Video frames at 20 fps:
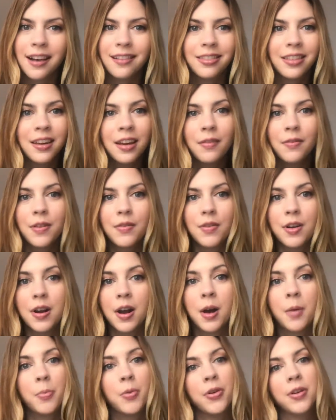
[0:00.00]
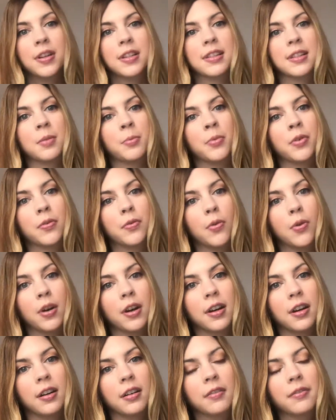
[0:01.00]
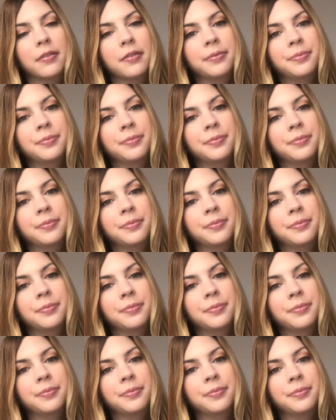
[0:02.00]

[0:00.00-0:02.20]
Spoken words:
I think I've even uploaded some before